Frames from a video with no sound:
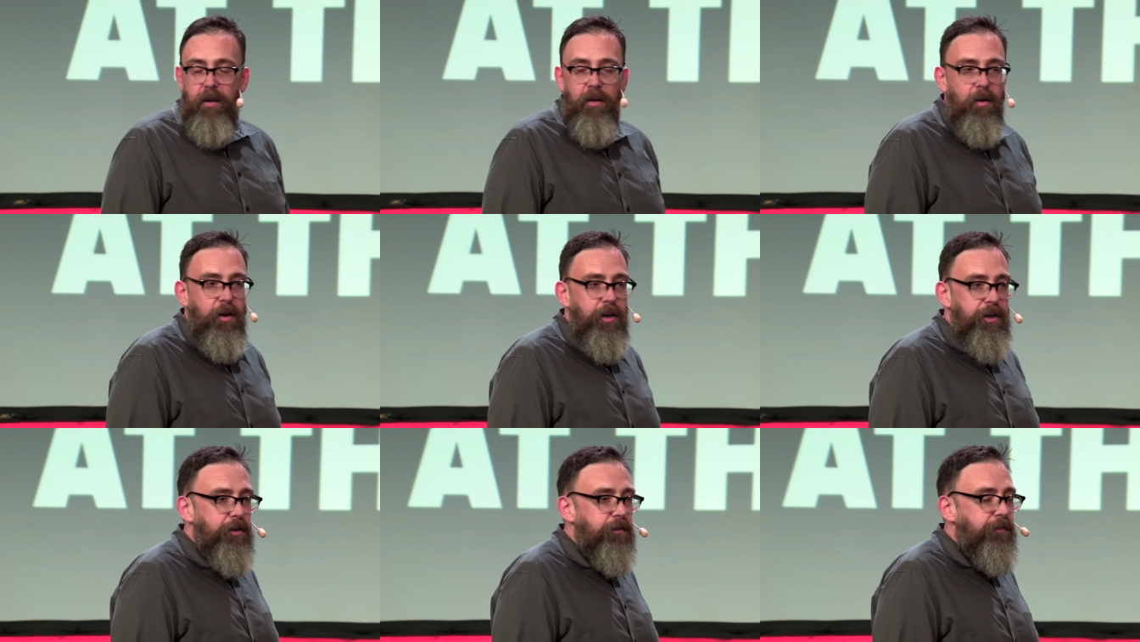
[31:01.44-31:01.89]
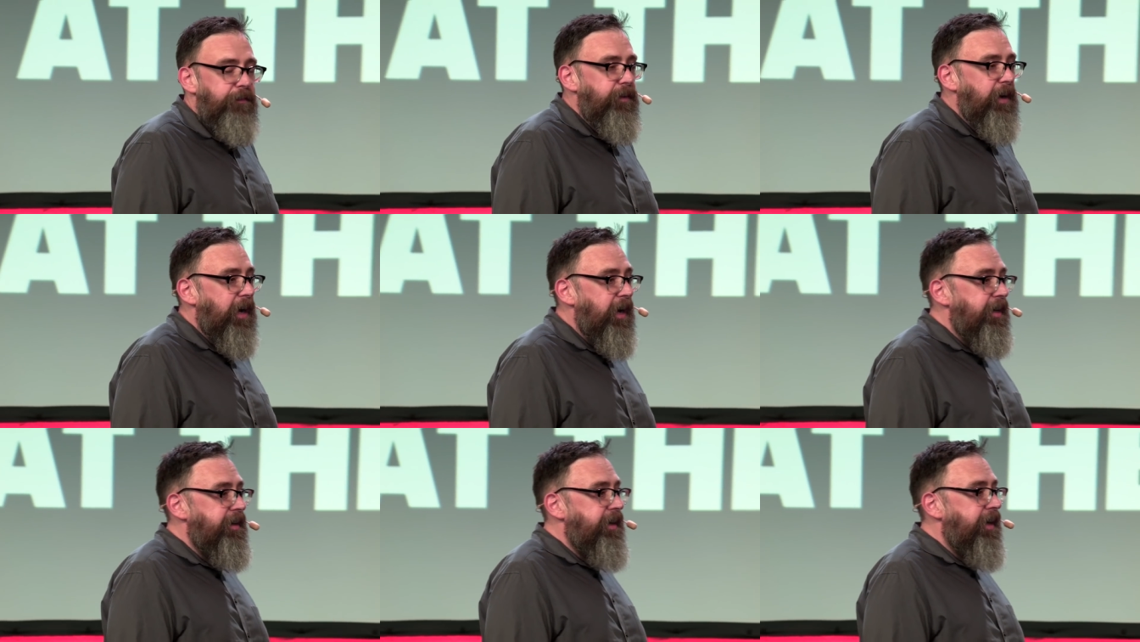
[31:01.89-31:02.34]
or you
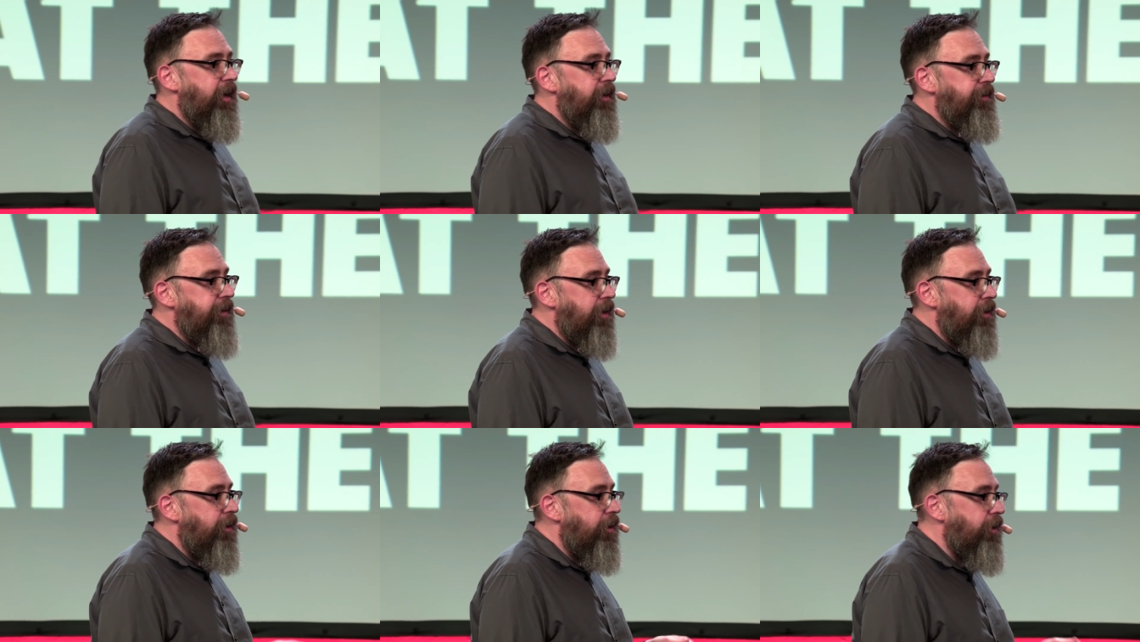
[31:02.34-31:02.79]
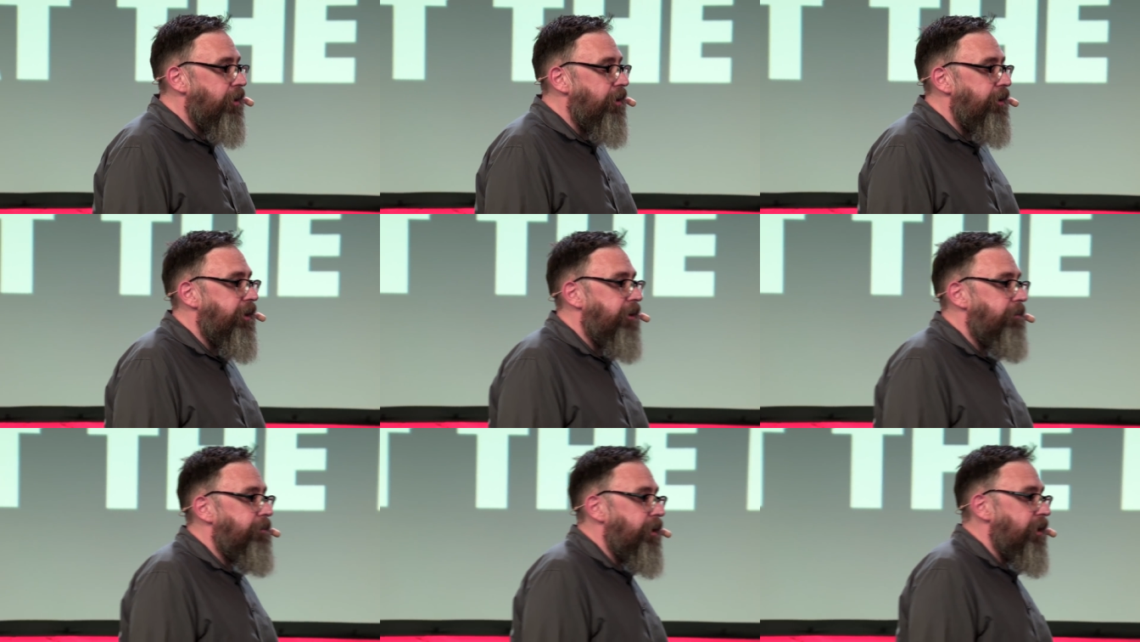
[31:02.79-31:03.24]
find out that
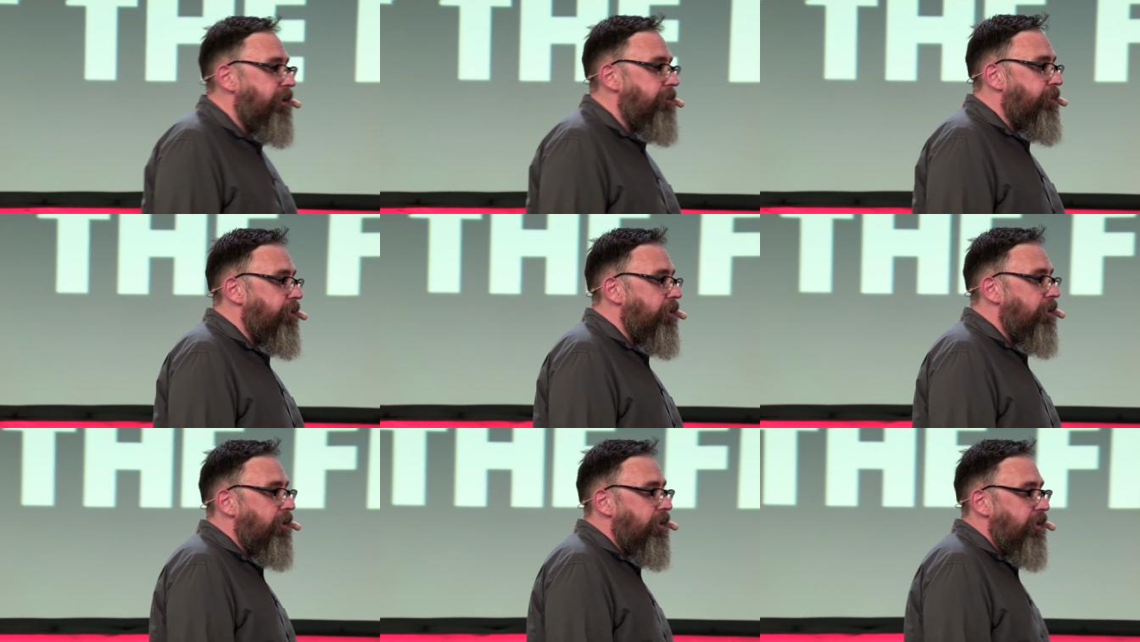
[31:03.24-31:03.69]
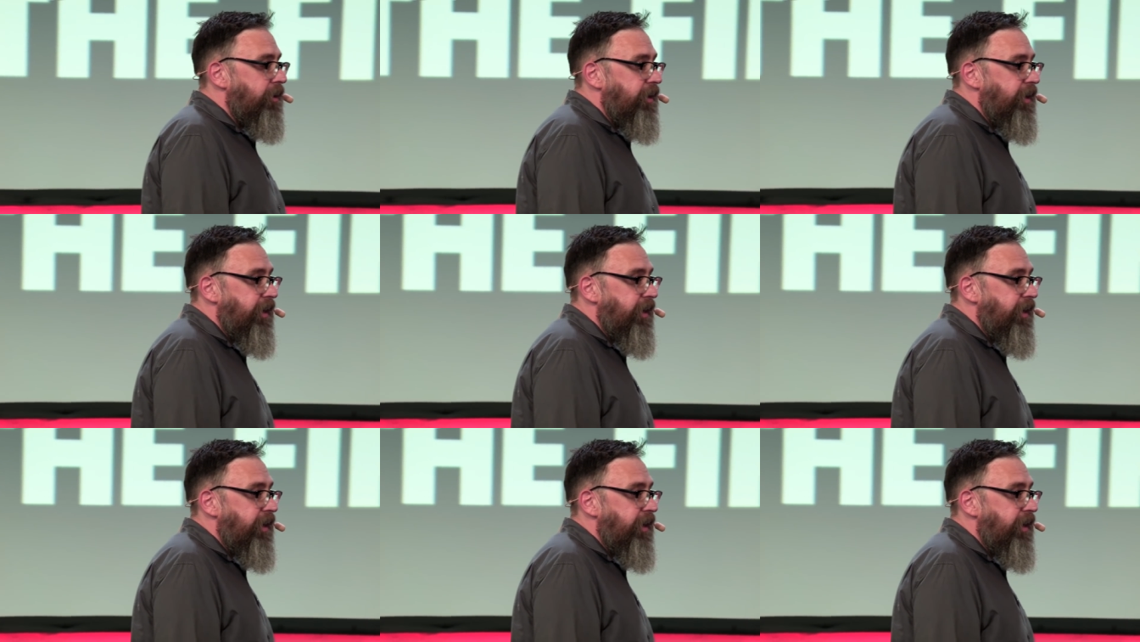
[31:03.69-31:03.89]
hurting people